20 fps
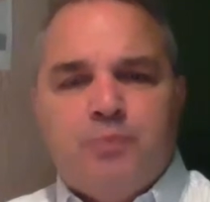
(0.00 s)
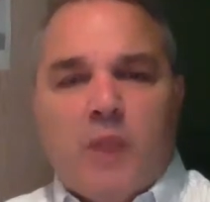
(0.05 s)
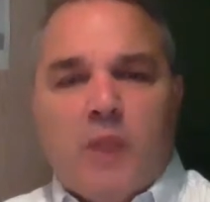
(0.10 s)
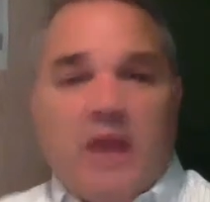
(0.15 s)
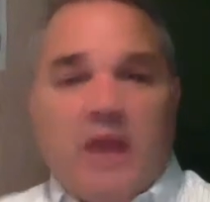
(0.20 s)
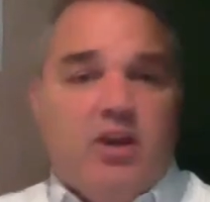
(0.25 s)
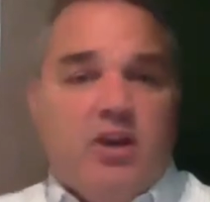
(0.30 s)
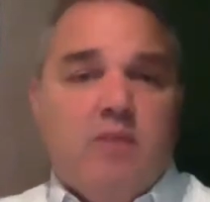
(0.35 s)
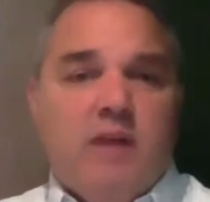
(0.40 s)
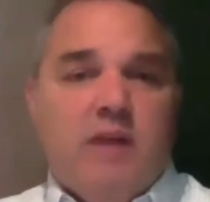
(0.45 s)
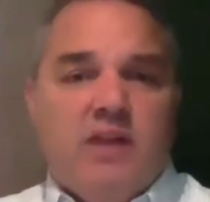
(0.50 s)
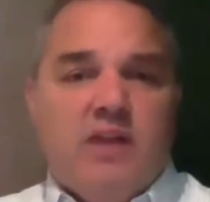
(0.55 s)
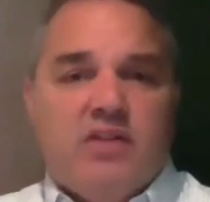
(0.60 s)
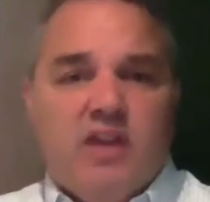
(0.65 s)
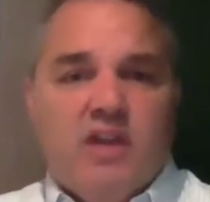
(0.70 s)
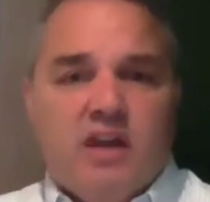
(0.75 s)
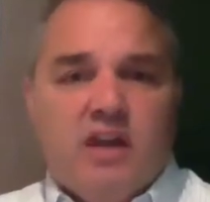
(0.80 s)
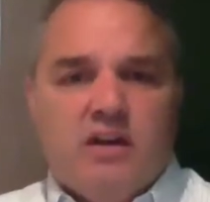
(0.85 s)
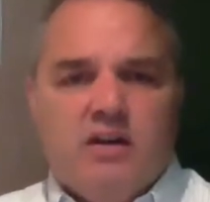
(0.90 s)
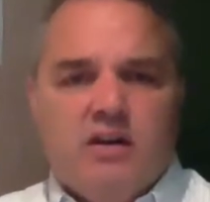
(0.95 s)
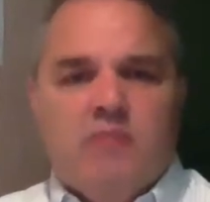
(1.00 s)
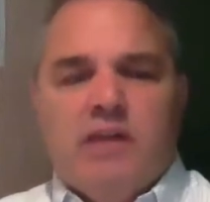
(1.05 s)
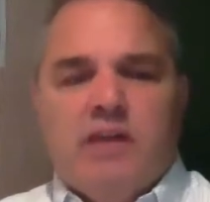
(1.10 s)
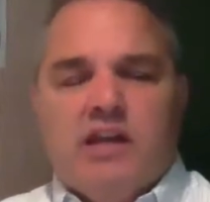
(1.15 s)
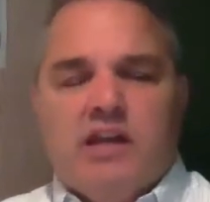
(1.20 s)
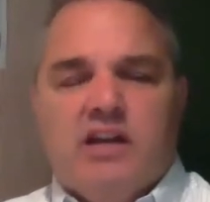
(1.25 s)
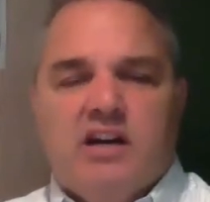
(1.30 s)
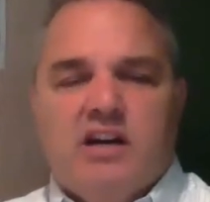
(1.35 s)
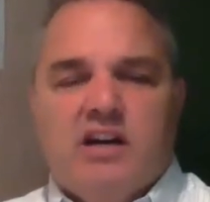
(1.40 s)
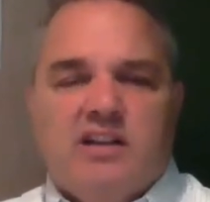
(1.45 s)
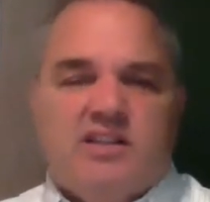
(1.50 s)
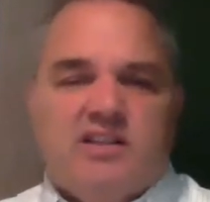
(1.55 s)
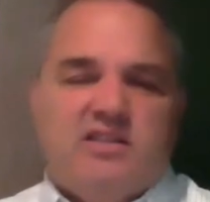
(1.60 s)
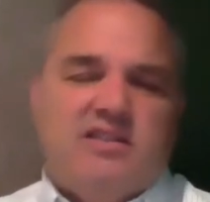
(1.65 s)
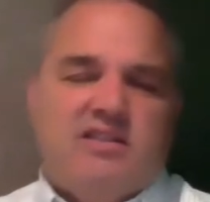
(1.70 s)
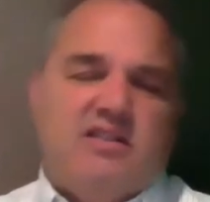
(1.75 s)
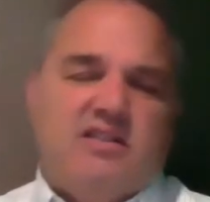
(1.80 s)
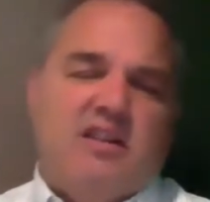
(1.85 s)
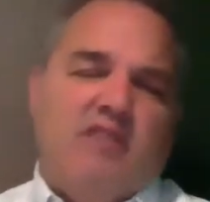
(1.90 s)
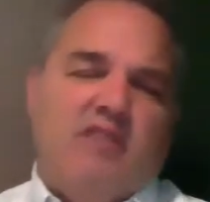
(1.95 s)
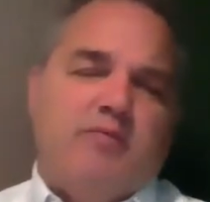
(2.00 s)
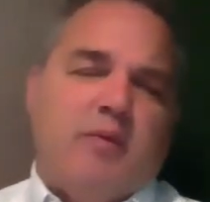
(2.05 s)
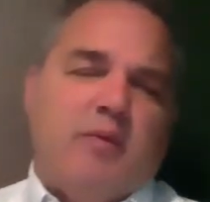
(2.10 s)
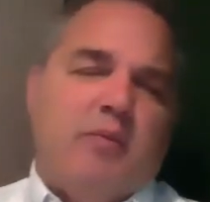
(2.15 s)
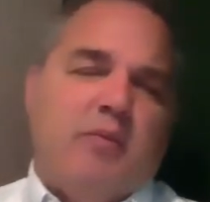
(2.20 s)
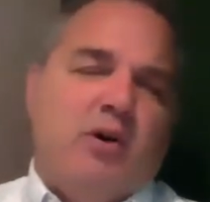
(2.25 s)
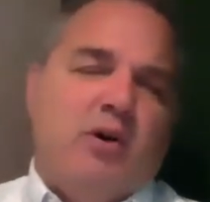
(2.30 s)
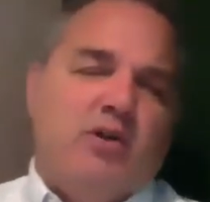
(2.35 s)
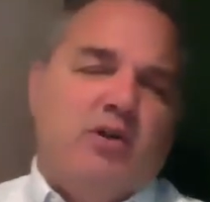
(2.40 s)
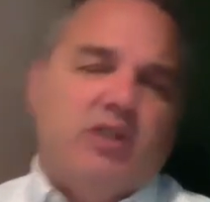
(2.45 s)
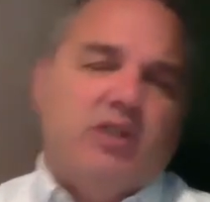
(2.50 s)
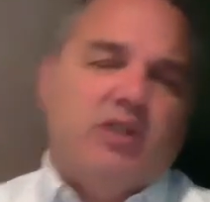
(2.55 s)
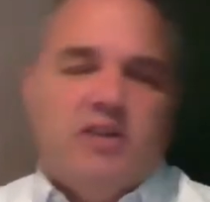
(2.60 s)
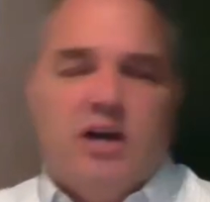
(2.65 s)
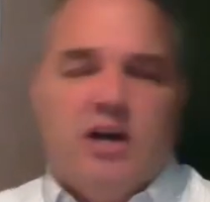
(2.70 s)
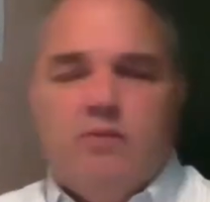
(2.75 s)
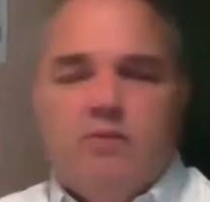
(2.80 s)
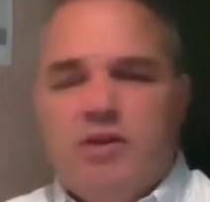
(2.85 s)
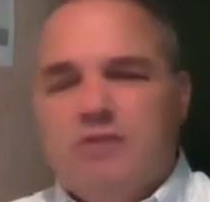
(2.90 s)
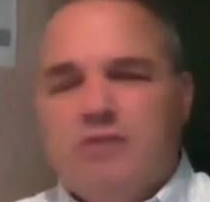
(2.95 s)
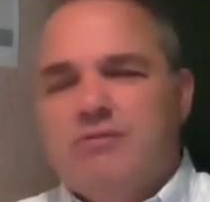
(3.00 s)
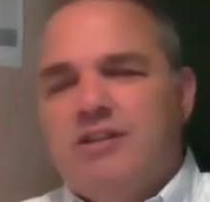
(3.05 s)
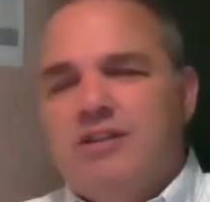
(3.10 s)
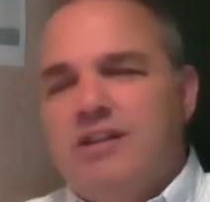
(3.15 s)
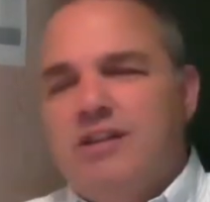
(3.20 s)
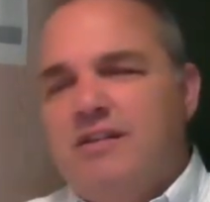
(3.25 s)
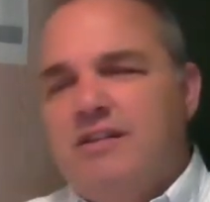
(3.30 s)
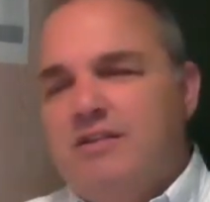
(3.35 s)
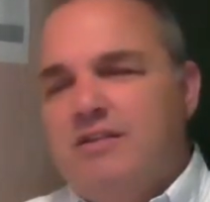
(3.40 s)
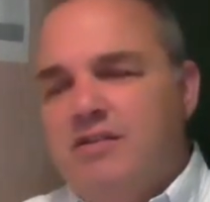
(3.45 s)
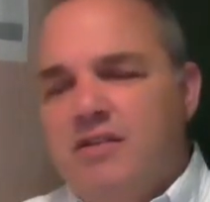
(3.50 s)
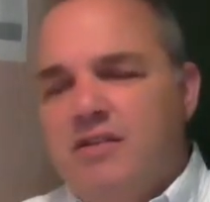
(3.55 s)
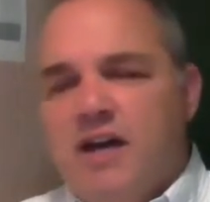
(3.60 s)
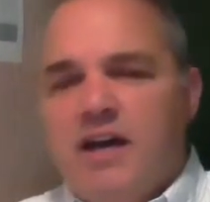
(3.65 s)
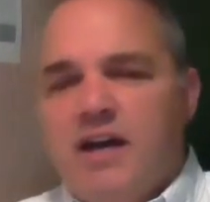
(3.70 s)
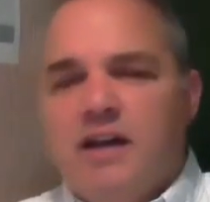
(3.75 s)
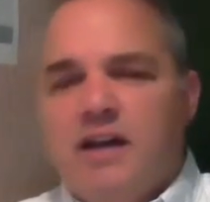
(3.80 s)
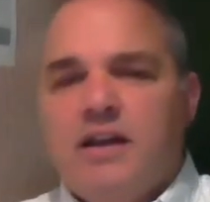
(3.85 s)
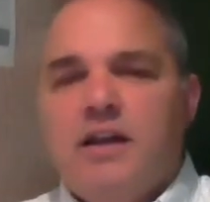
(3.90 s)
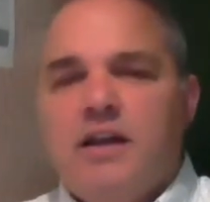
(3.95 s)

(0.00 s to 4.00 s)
And you might think, oh my God, that's self-promotion, Dom. We don't really do that.